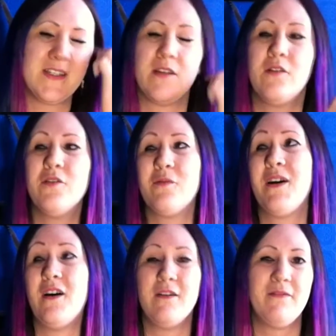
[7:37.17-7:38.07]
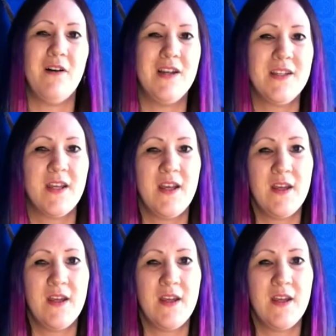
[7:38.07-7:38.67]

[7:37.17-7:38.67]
a good way I find